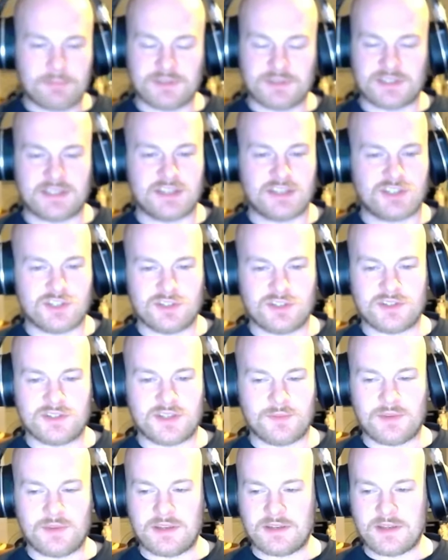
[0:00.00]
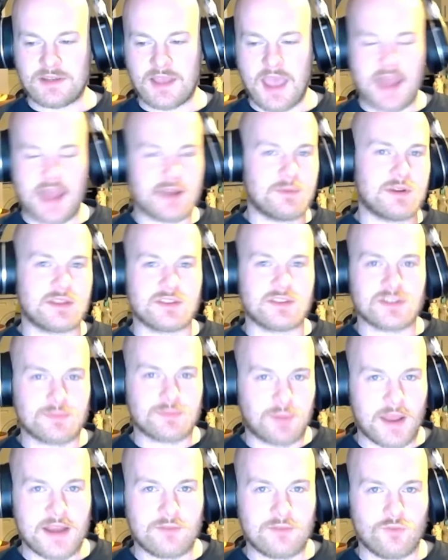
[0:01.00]
decisions. I mean, anybody that's
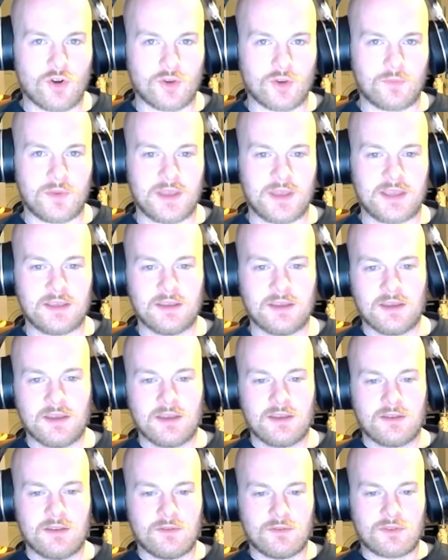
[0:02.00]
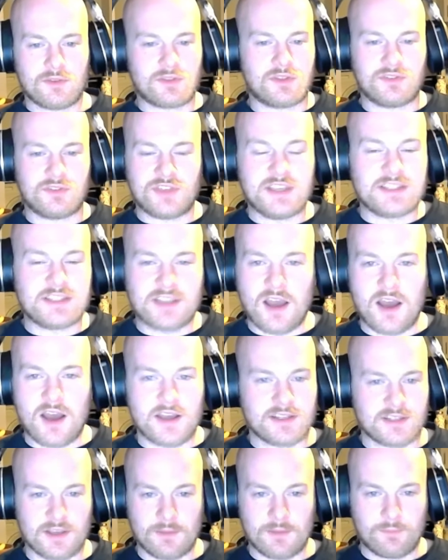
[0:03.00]
played rugby, these
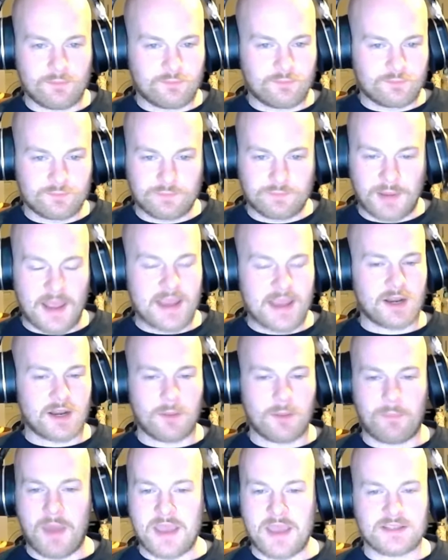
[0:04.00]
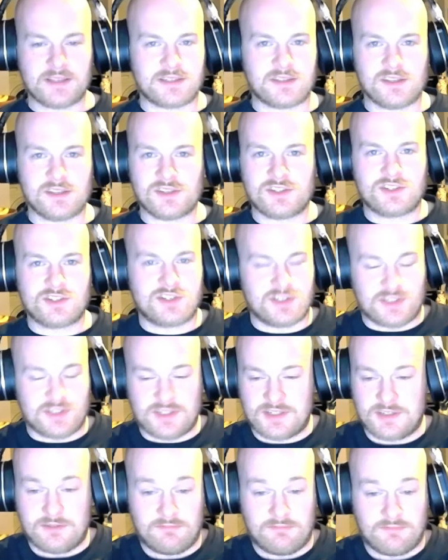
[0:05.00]
guys are playing at a pace that's
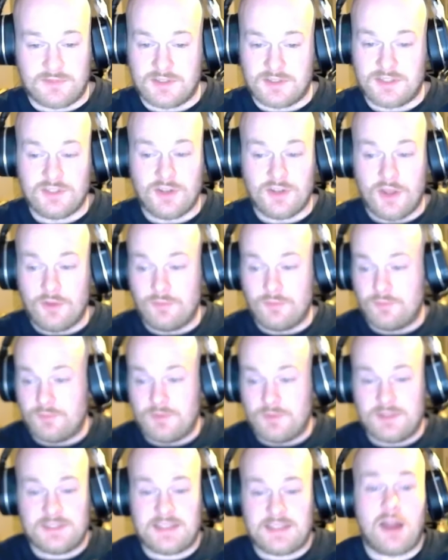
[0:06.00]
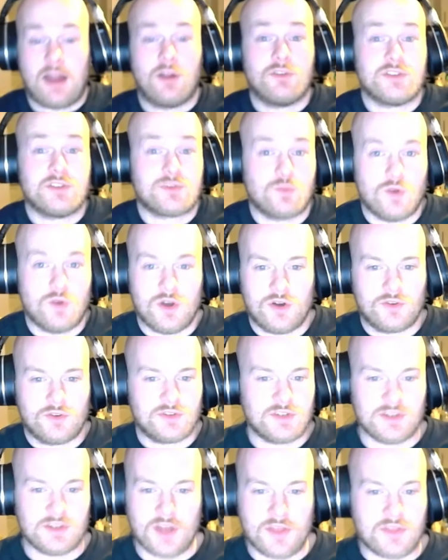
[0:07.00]
just, you know, it's out of this
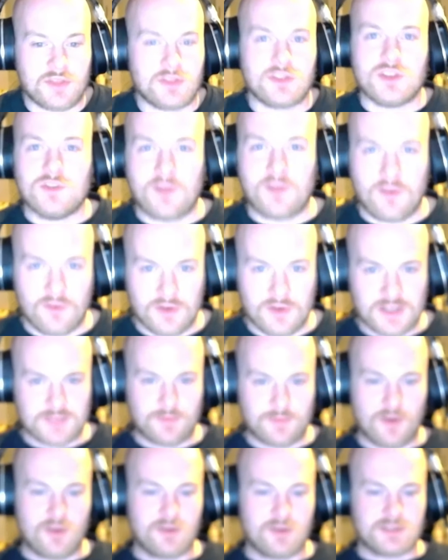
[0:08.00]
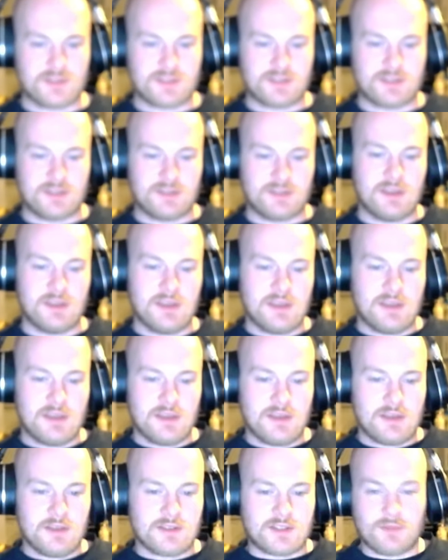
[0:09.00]
world. Nothing that you've ever experienced. And
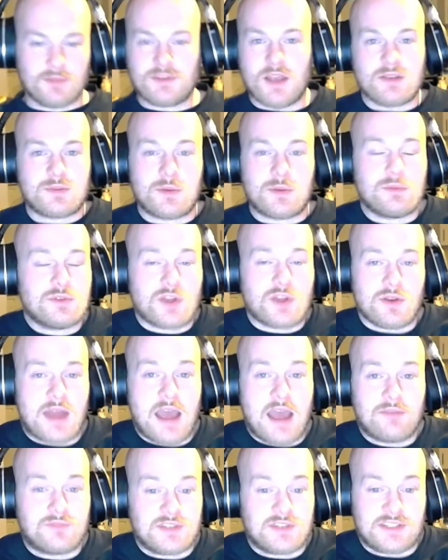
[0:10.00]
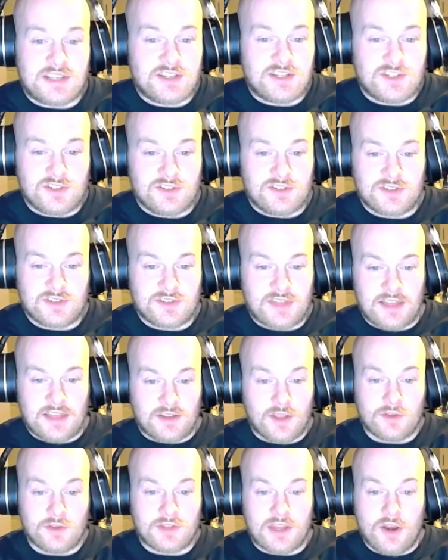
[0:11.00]
sometimes people don't have decisions. They
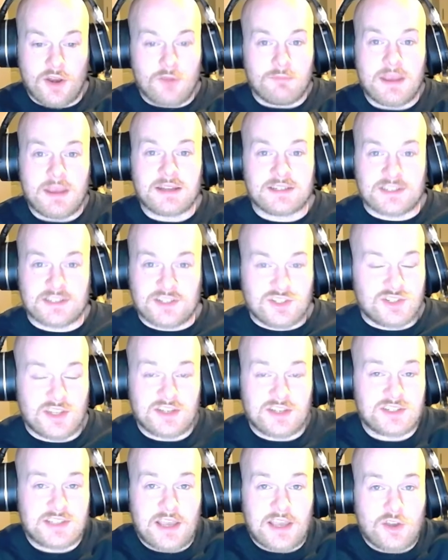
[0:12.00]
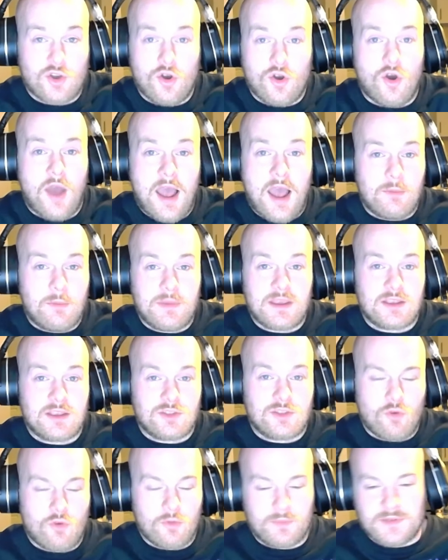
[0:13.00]
don't make decisions. They just get caught out being in
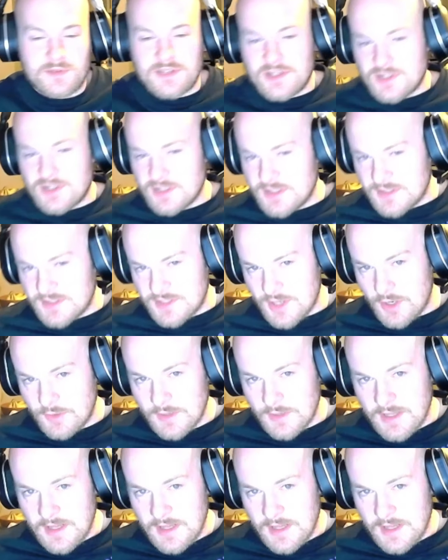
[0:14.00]
the wrong position. So